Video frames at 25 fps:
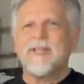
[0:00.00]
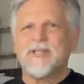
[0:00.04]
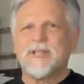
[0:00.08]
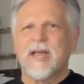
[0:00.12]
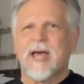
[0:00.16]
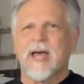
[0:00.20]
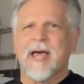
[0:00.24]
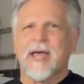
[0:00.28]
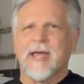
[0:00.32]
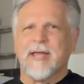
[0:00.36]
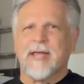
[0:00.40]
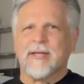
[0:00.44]

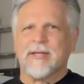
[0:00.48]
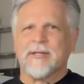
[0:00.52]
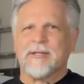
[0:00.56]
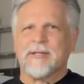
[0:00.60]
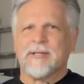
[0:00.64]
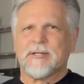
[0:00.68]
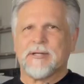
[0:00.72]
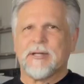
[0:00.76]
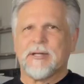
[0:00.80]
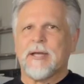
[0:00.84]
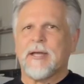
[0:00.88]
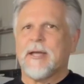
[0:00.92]

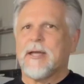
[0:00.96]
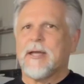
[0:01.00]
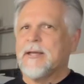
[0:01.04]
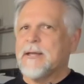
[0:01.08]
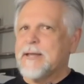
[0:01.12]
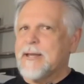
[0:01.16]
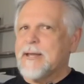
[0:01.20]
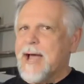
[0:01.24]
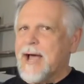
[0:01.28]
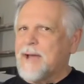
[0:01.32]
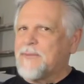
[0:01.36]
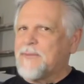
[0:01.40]
signs
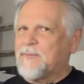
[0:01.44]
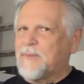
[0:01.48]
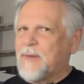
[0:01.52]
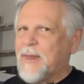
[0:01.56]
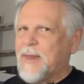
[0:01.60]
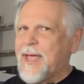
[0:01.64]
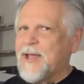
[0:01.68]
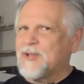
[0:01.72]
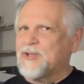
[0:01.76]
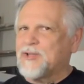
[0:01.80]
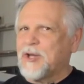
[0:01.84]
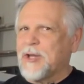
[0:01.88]
not
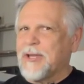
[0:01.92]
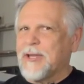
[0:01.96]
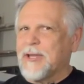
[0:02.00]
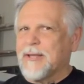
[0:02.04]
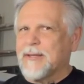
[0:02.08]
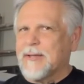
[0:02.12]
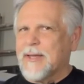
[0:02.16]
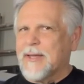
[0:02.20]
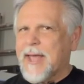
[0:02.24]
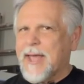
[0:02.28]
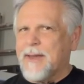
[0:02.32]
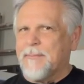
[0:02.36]
flashing
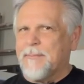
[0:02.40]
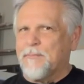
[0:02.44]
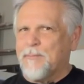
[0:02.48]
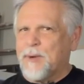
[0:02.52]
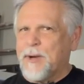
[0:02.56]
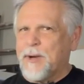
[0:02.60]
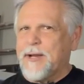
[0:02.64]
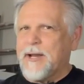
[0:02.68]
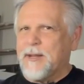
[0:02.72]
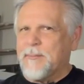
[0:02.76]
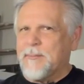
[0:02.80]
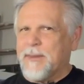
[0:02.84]
and, and
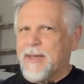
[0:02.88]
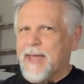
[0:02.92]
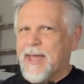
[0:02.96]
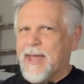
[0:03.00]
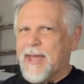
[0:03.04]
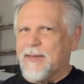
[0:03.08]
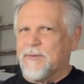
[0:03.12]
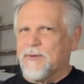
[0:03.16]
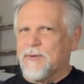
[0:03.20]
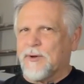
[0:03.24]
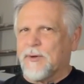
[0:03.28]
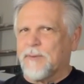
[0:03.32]
breeding
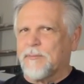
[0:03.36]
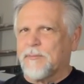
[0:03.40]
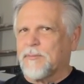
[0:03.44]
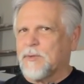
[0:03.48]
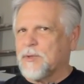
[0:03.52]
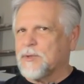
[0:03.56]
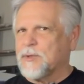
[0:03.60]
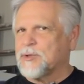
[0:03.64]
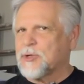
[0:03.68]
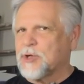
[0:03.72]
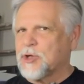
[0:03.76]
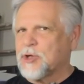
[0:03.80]
behavior.
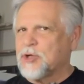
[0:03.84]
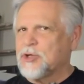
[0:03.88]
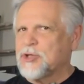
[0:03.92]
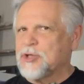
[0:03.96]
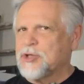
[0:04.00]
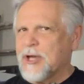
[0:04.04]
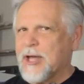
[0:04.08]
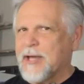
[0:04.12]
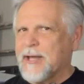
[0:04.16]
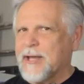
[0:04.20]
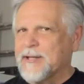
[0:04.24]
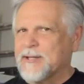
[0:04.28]
Those are good
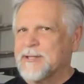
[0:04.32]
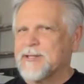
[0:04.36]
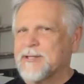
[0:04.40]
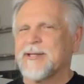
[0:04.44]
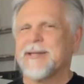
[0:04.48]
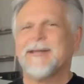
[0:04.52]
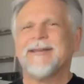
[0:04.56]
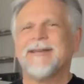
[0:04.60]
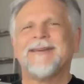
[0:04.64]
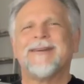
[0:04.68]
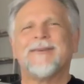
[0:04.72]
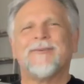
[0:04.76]
signs,
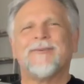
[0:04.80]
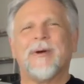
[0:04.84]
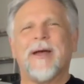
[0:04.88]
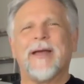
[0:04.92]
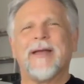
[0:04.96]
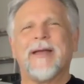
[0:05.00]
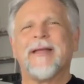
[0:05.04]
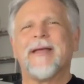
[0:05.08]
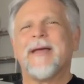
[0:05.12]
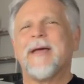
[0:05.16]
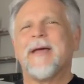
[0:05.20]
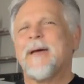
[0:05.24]

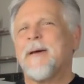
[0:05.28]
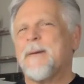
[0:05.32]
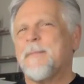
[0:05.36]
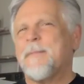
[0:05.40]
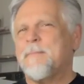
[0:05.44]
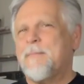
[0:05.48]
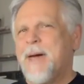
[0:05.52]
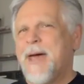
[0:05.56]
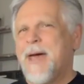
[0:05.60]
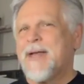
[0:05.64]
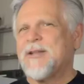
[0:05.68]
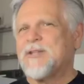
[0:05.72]
right?
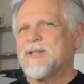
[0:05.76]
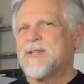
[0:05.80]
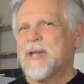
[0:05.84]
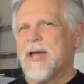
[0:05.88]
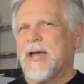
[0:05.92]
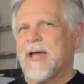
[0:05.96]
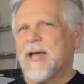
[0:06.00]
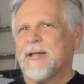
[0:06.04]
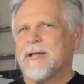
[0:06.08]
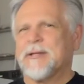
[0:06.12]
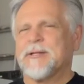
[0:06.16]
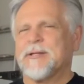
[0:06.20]
Bad
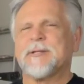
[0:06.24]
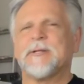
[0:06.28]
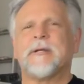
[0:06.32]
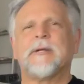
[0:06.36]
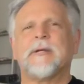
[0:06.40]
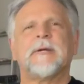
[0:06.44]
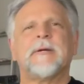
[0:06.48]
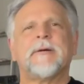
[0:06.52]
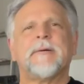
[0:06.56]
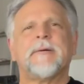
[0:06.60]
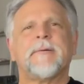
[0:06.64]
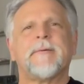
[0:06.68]
signs,
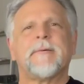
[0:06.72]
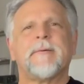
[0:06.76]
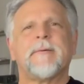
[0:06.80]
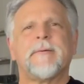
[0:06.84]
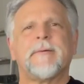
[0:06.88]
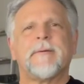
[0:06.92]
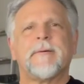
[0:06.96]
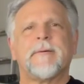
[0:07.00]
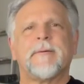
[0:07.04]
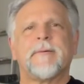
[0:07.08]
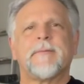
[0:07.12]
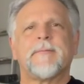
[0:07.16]

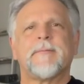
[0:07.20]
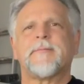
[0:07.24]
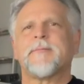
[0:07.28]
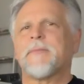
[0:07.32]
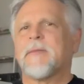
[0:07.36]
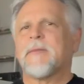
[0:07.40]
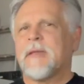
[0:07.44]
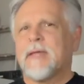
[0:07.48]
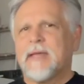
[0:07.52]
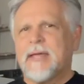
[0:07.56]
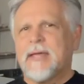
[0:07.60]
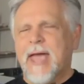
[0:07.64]

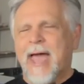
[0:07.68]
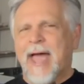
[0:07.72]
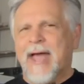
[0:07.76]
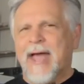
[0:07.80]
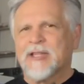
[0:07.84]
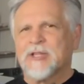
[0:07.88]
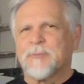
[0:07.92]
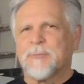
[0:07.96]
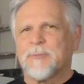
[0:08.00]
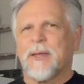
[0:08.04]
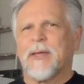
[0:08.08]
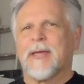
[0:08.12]

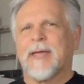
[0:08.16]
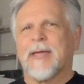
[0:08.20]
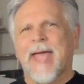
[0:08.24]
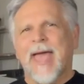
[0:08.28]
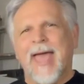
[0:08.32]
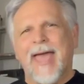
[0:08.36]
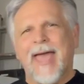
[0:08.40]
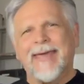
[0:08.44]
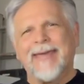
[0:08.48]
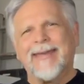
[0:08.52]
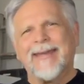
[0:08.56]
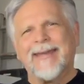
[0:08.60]
gasping,
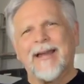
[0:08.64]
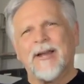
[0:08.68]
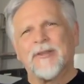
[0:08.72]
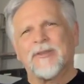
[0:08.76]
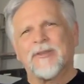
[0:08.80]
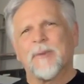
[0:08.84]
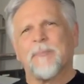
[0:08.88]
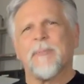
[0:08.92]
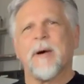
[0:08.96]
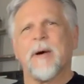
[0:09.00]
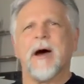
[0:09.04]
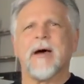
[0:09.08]
hanging
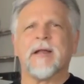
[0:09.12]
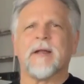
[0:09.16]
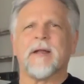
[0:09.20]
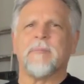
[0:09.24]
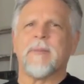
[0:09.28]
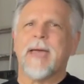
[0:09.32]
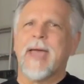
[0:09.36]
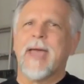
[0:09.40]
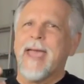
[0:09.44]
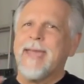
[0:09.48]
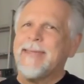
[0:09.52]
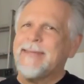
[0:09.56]
out the
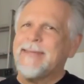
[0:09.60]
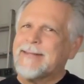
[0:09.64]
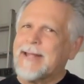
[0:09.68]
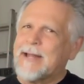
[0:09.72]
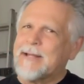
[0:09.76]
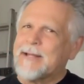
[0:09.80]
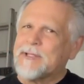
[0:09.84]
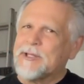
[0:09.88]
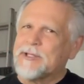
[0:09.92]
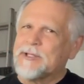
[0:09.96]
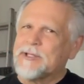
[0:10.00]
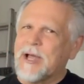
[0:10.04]
bottom, hanging
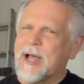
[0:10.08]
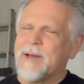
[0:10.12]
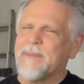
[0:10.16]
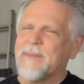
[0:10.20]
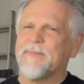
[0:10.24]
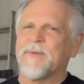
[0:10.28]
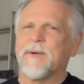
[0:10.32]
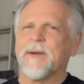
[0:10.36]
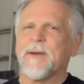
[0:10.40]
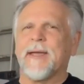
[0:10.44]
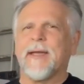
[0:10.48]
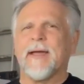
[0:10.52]
out the top
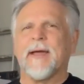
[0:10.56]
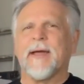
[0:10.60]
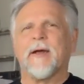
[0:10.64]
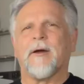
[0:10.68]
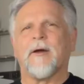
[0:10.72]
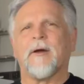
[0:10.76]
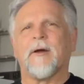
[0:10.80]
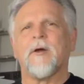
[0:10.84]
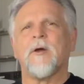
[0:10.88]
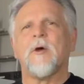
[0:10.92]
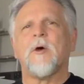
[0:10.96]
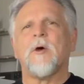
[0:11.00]
for
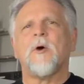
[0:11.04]
air,